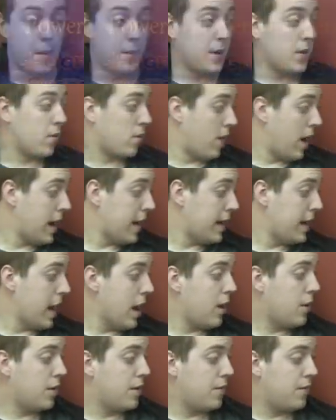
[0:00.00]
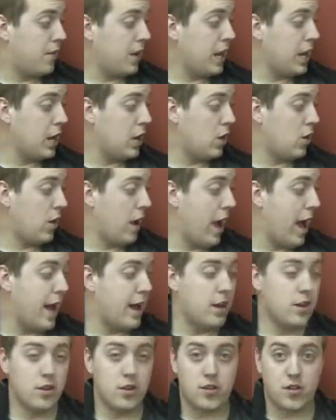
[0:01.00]
I mean, right now, the video
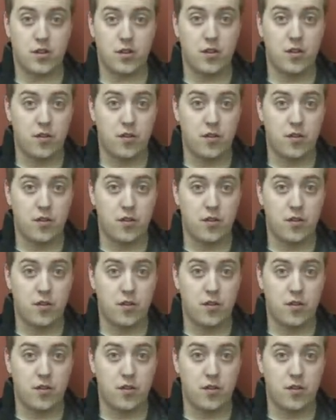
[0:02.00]
has